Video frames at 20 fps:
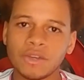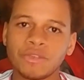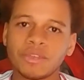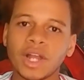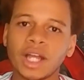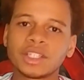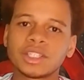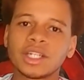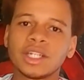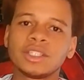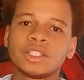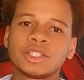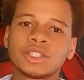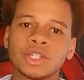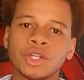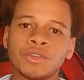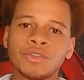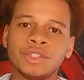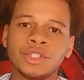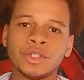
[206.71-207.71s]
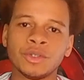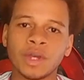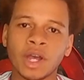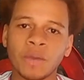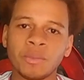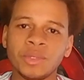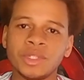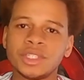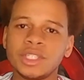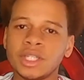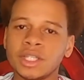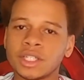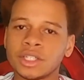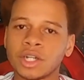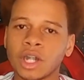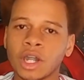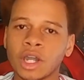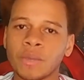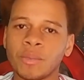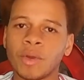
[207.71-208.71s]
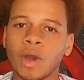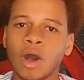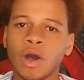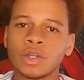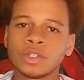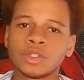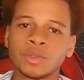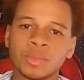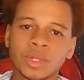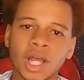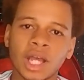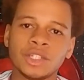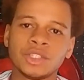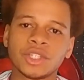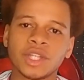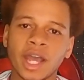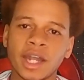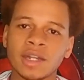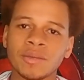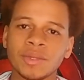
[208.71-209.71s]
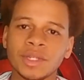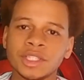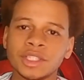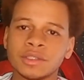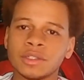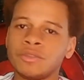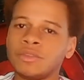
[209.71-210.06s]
Flashlights serve to help you see in the dark, but also blind your enemies.